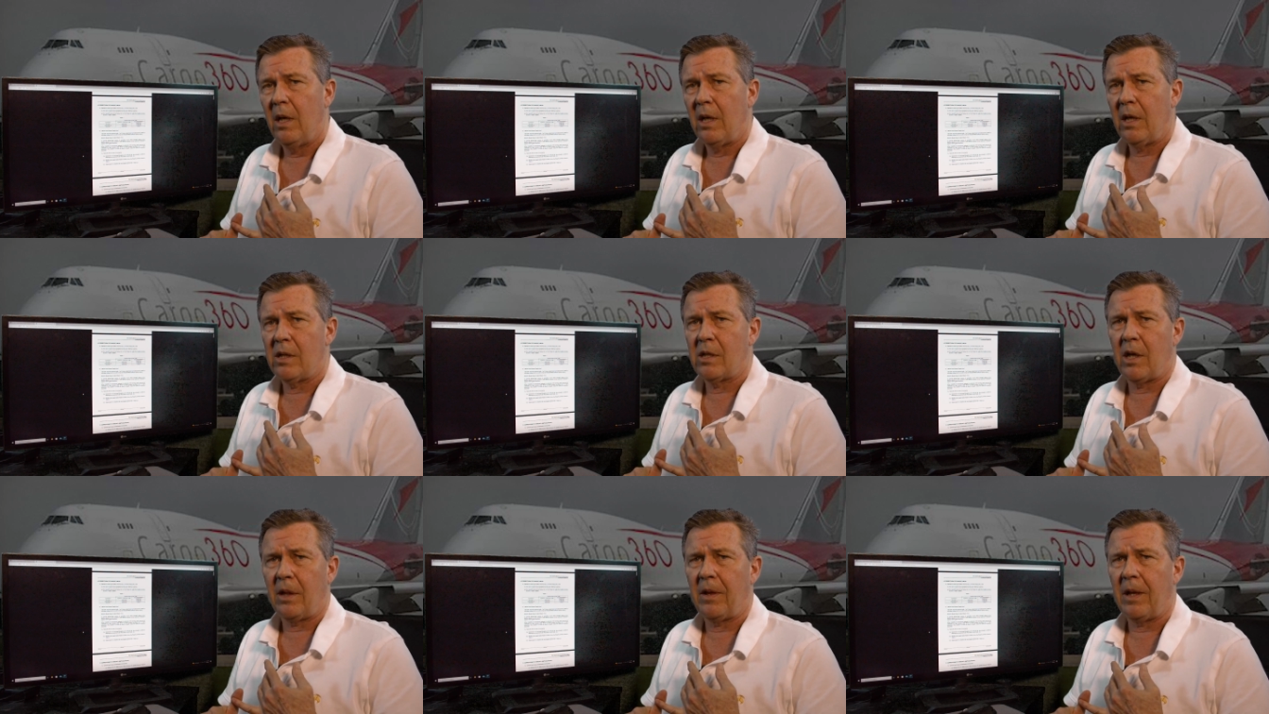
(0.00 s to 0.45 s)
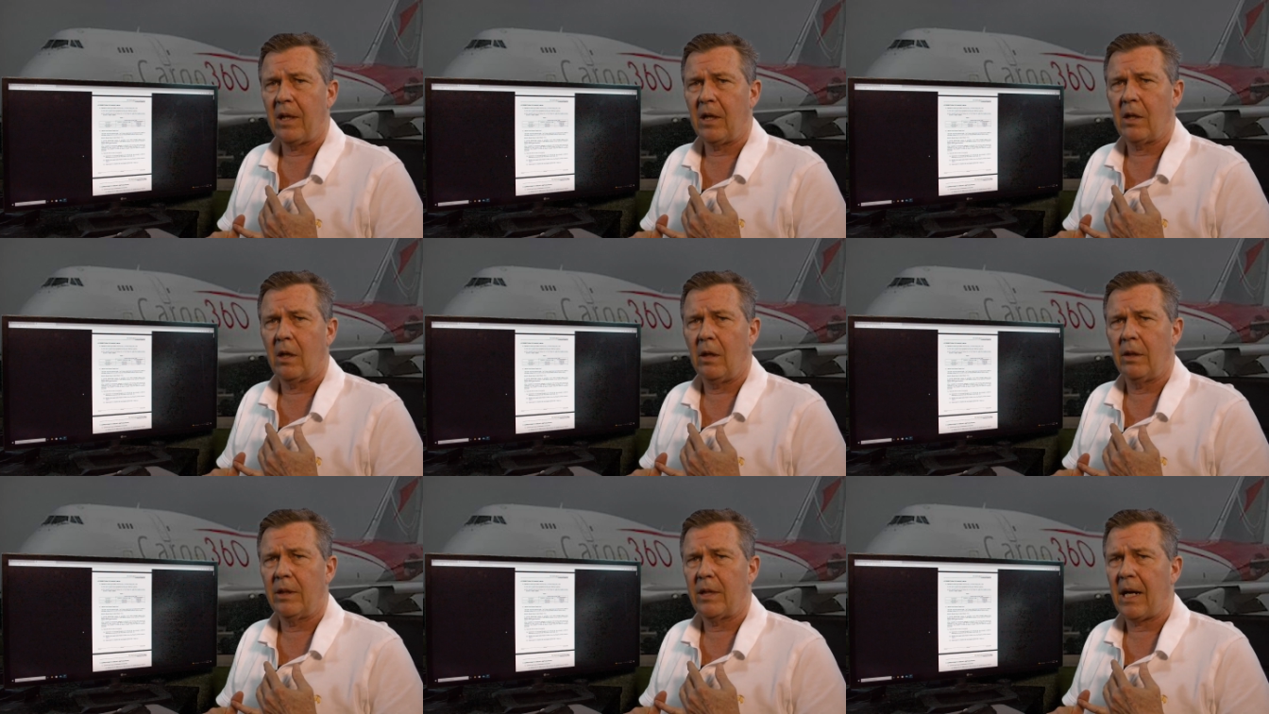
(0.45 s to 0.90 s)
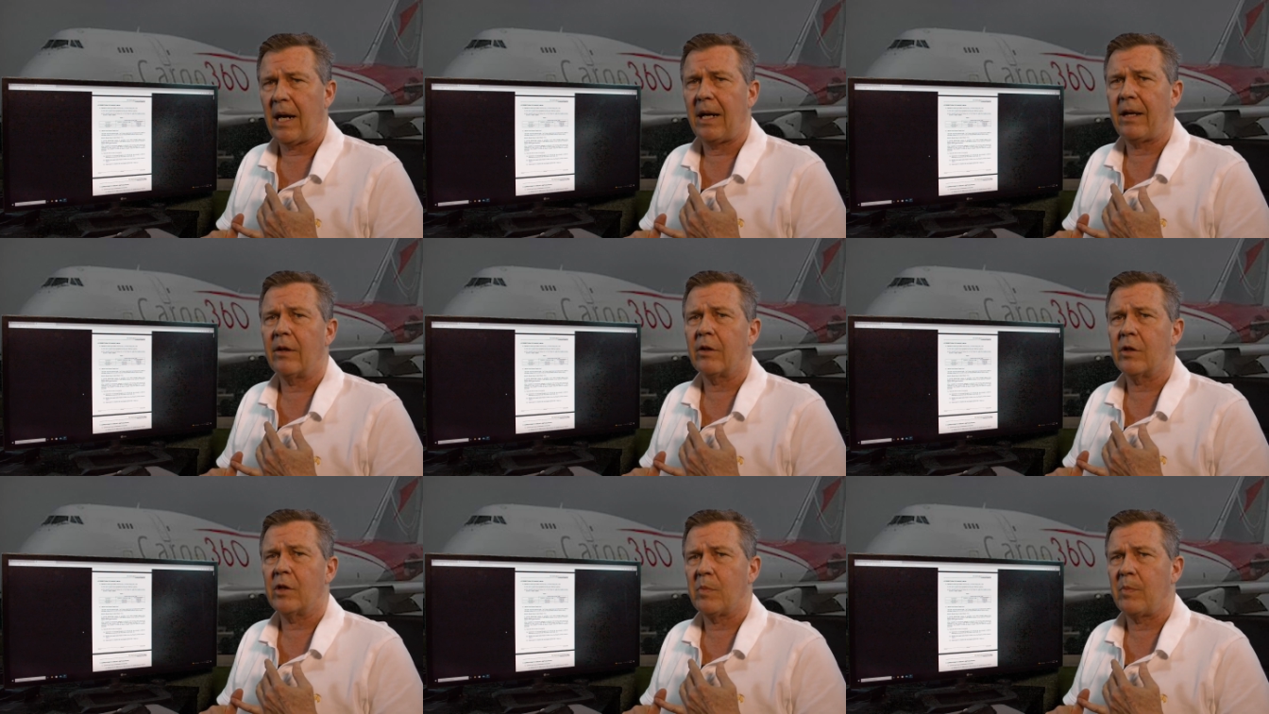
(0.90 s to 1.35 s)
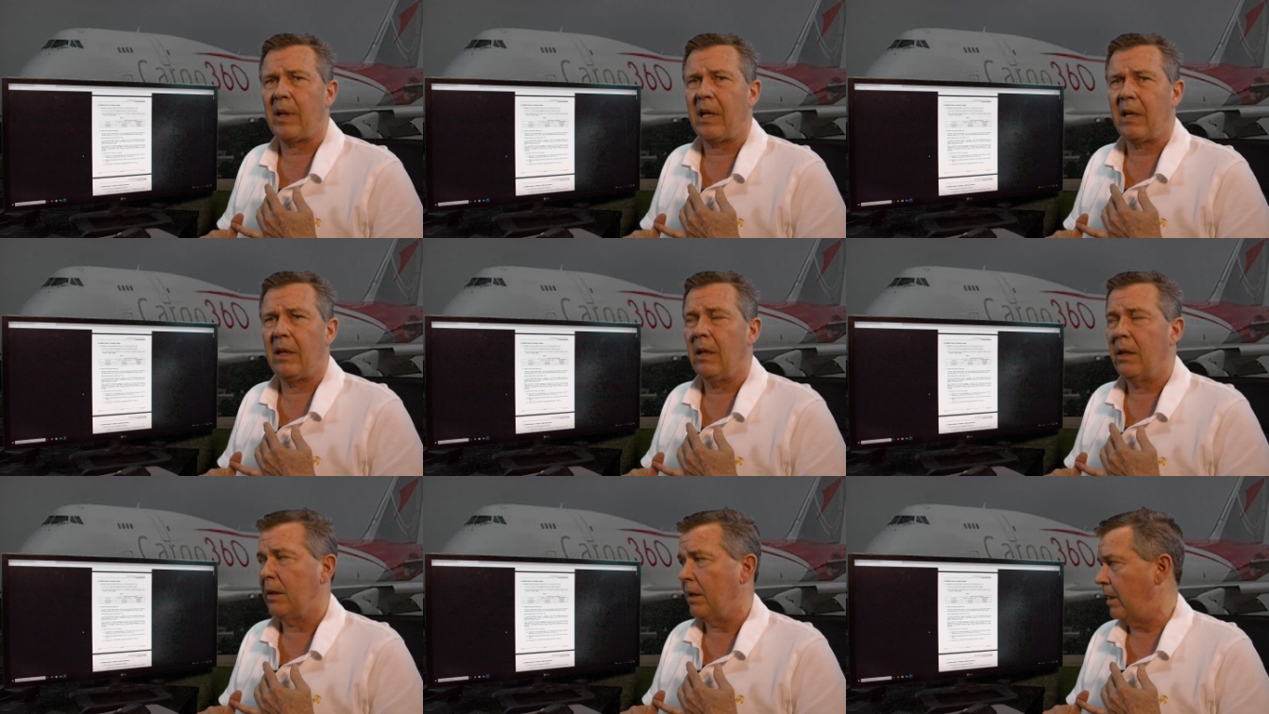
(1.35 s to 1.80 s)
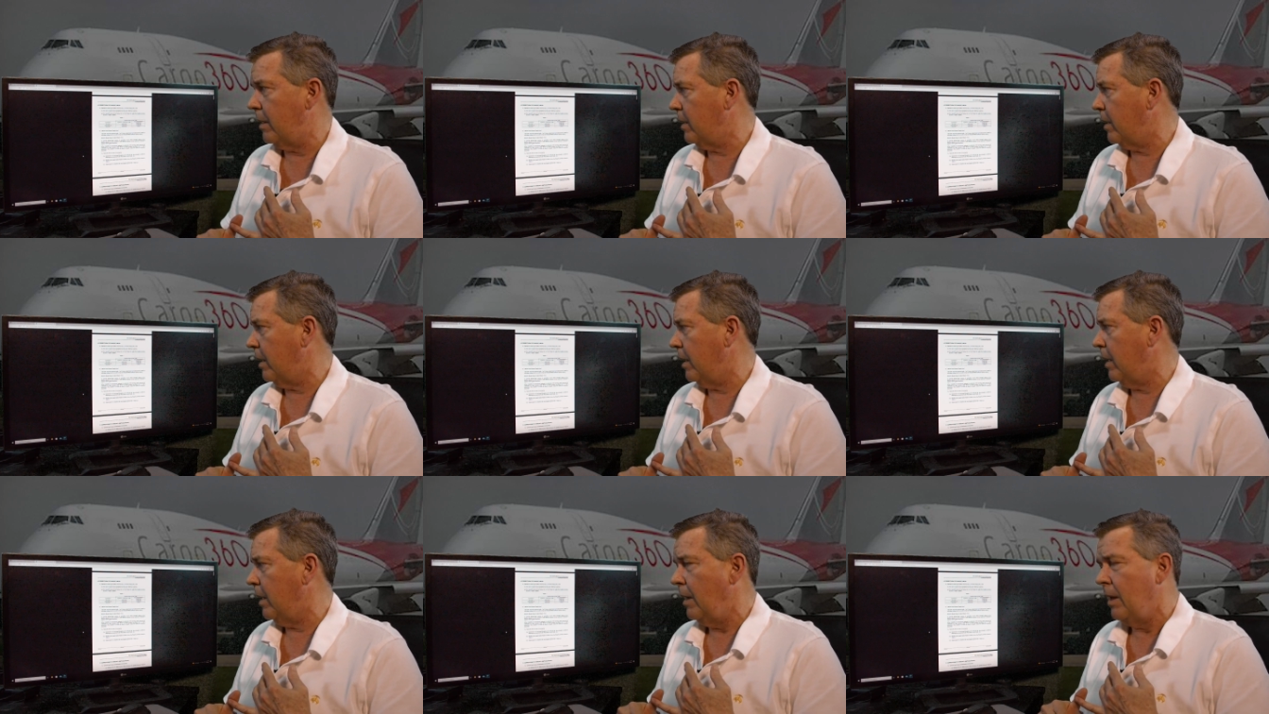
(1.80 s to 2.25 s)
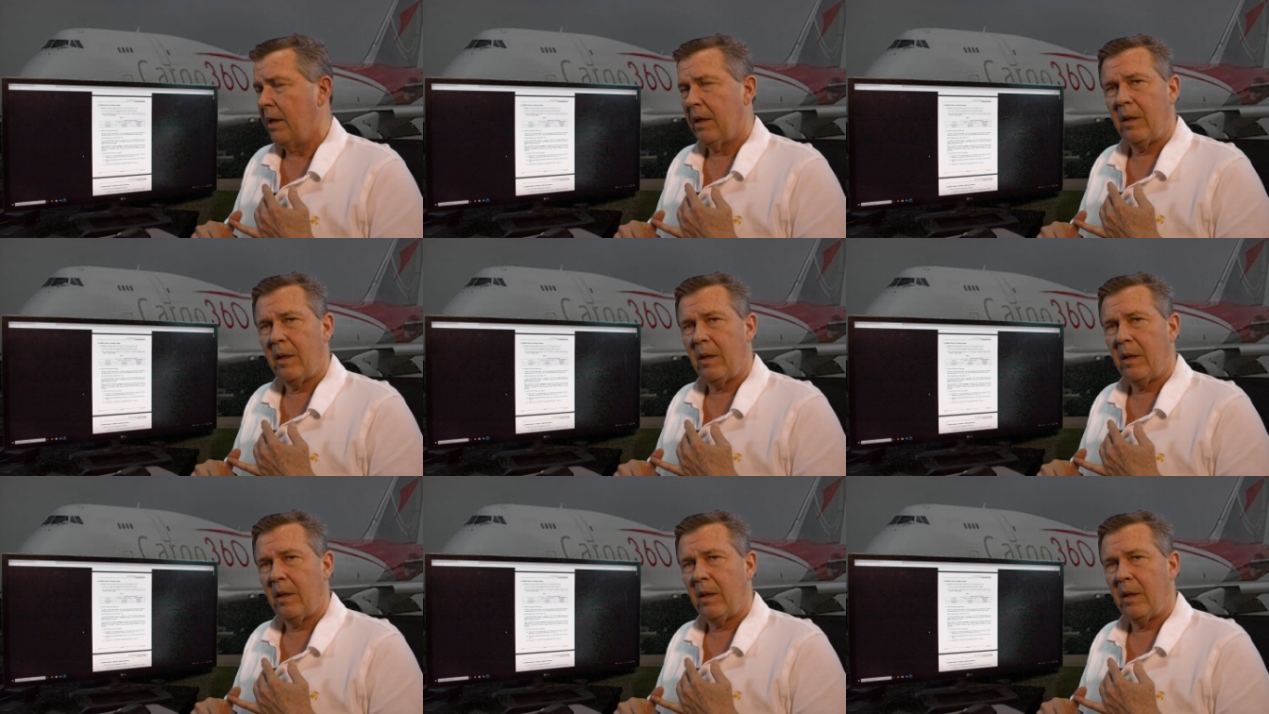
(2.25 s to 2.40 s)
is a thing called tire speed. That uh,